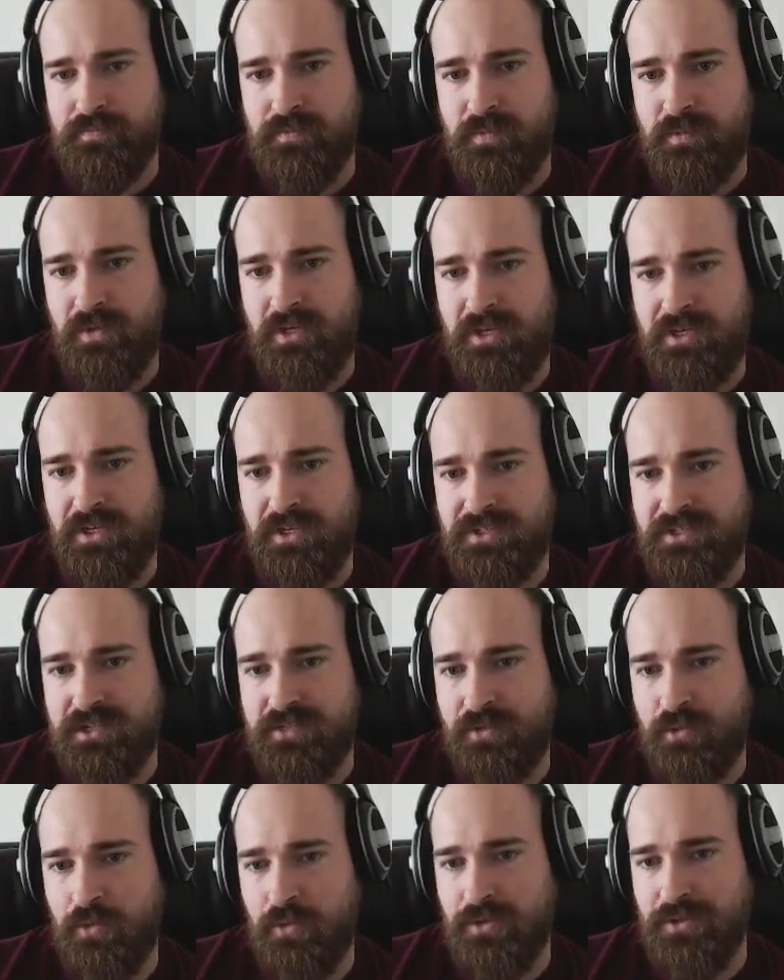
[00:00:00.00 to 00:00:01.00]
I mean, he does
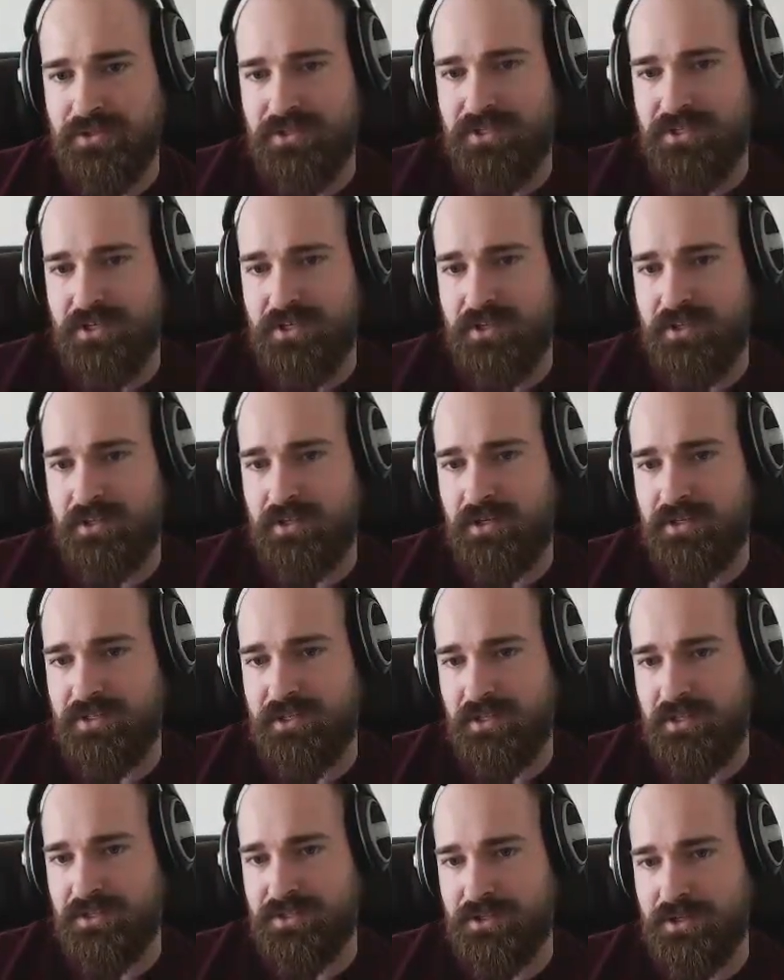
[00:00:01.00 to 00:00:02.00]
have cores. He's in he's
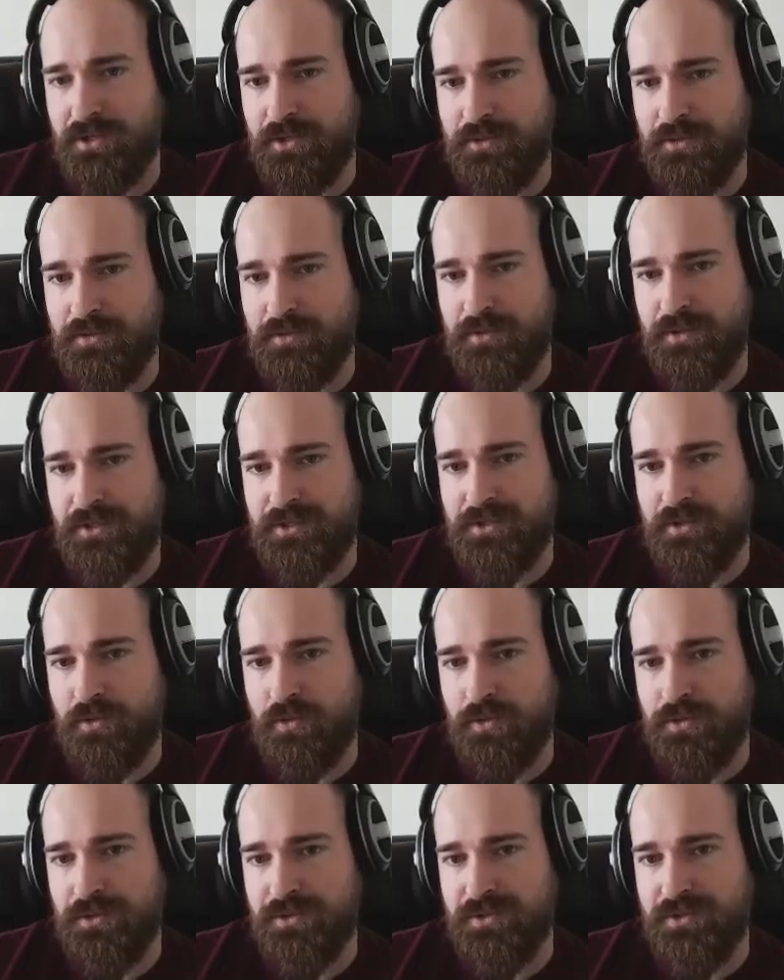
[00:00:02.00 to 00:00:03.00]
in this node. His
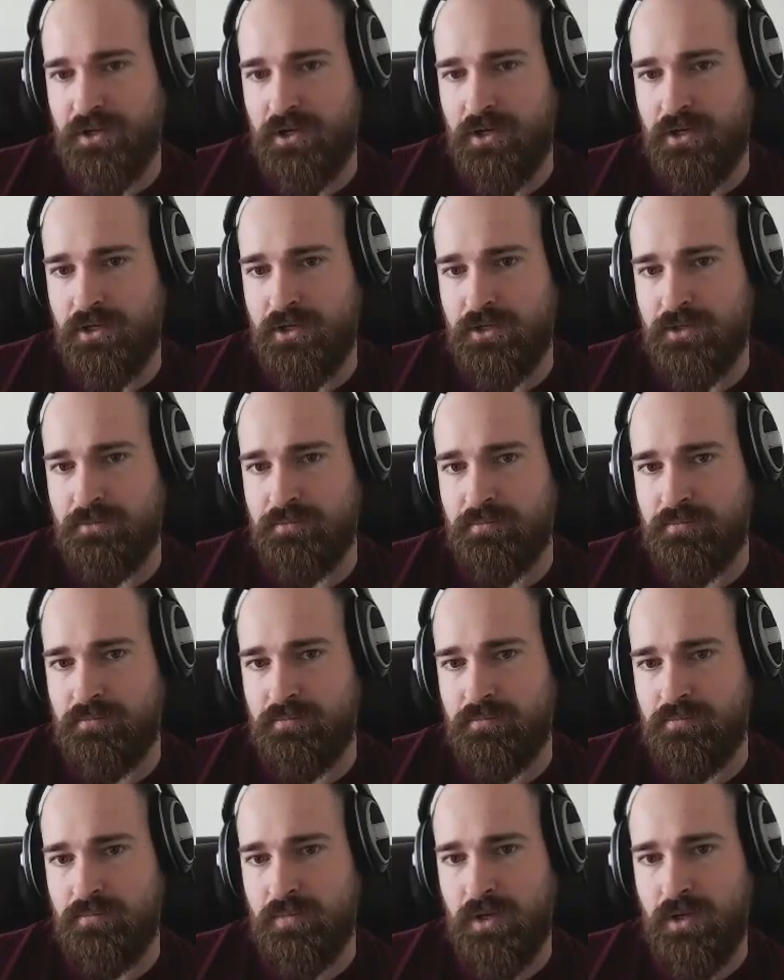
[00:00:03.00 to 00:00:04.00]
cores are
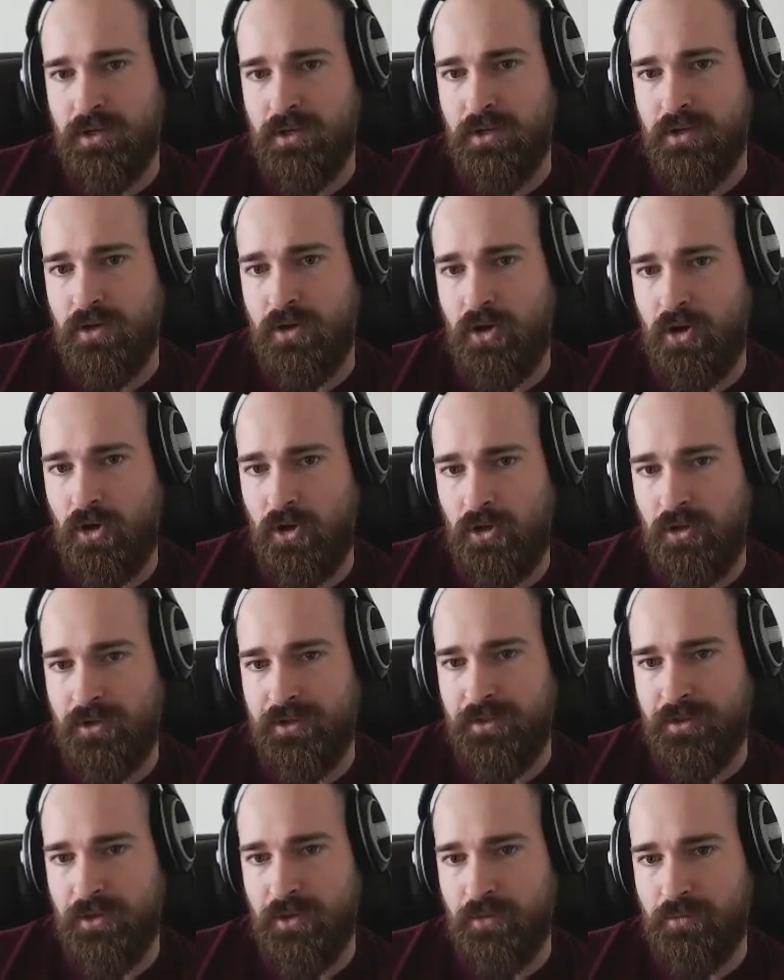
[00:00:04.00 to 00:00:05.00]
all
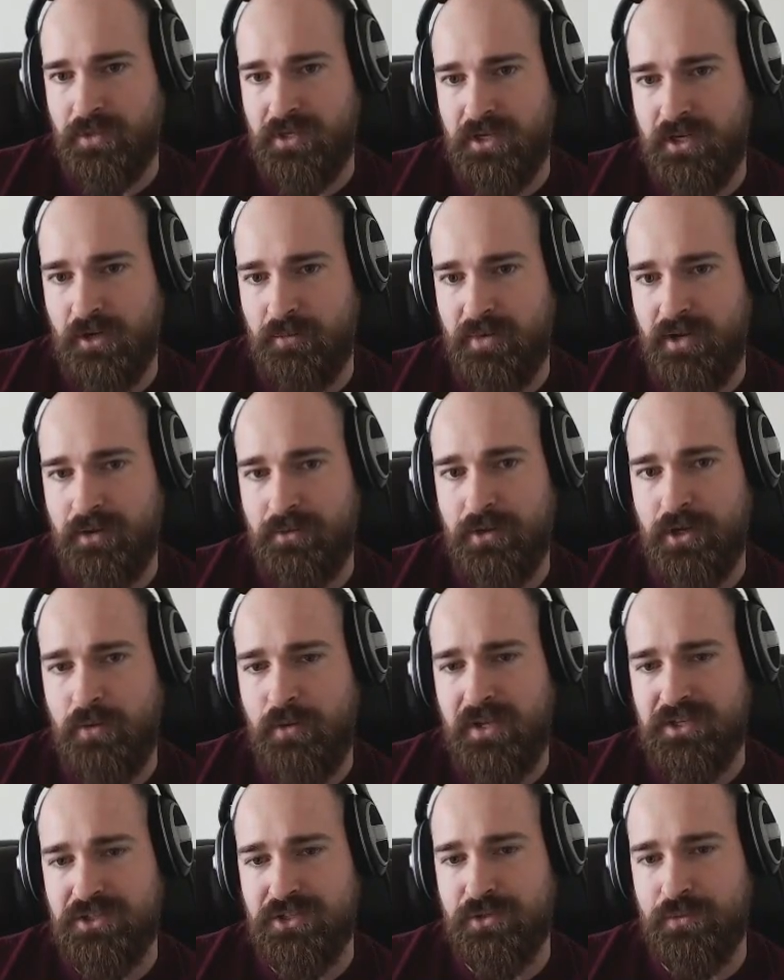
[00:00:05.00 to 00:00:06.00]
in the node we care about.
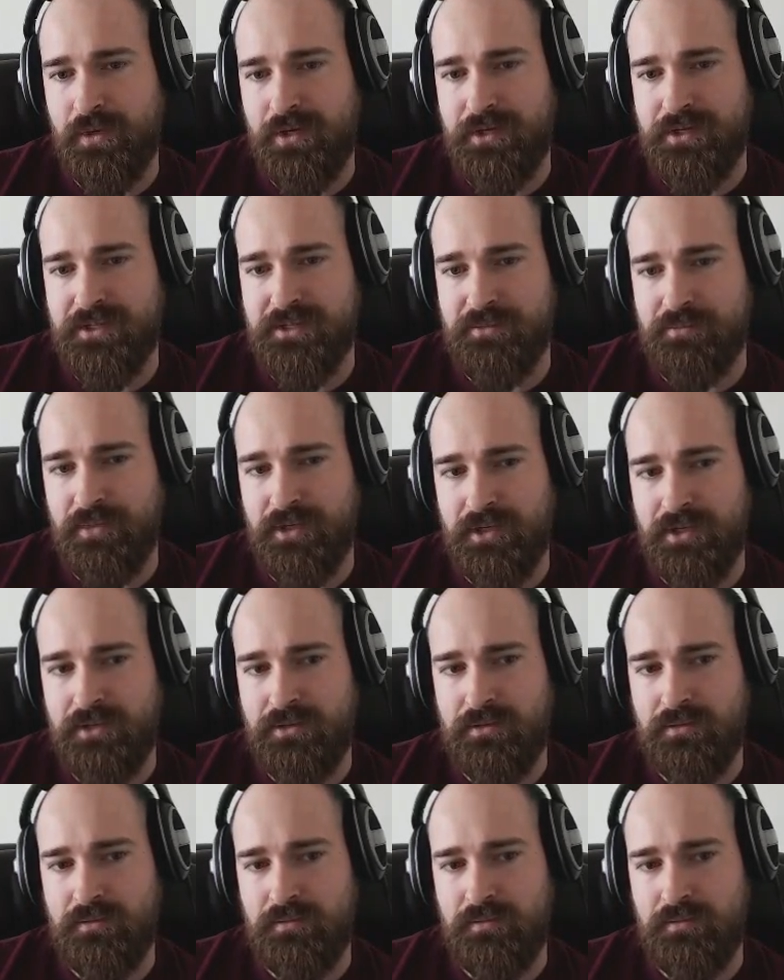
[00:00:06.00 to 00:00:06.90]
No estuaries, but